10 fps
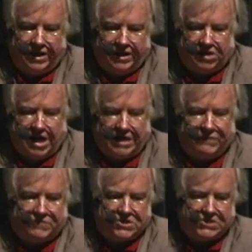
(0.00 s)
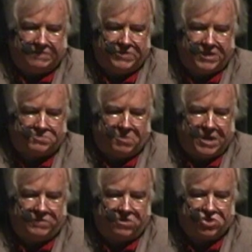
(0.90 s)
At 9:57, they
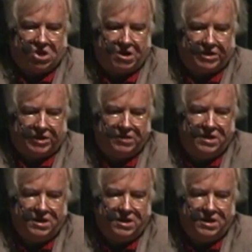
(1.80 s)
spotted their target.